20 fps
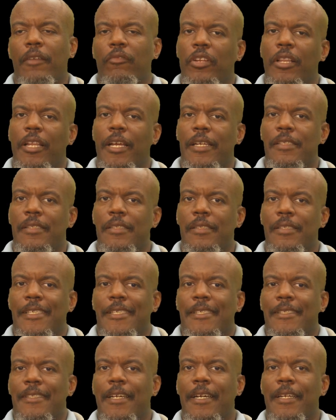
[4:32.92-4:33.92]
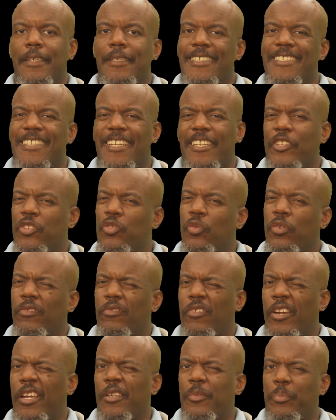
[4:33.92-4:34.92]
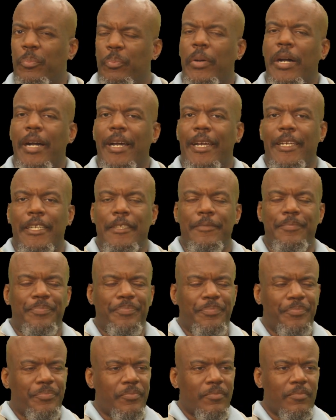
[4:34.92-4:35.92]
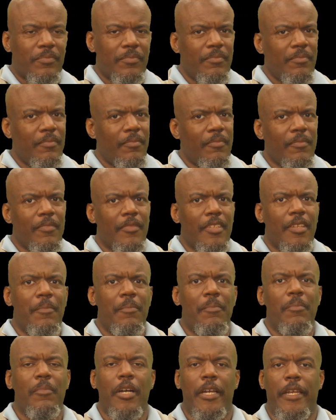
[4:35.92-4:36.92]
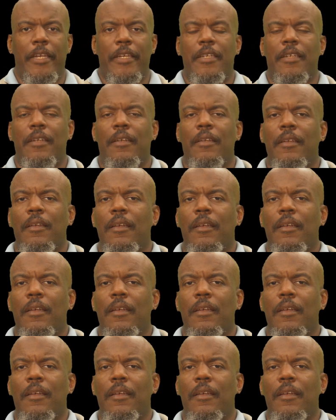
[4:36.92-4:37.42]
realizes he's not exactly doing right by Mike.